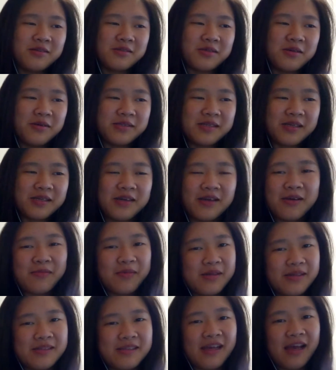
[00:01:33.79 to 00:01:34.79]
so insecure
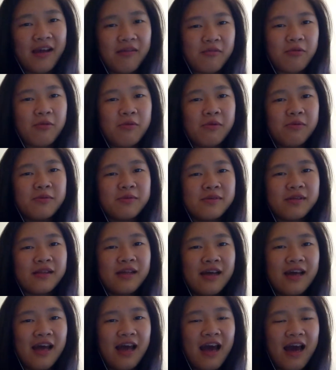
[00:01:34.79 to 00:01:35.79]
because like everyone
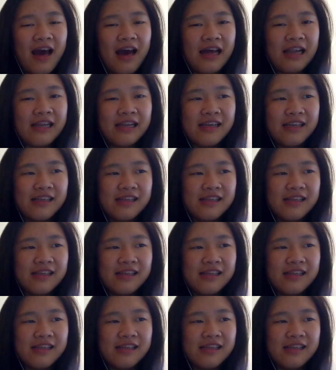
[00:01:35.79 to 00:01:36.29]
had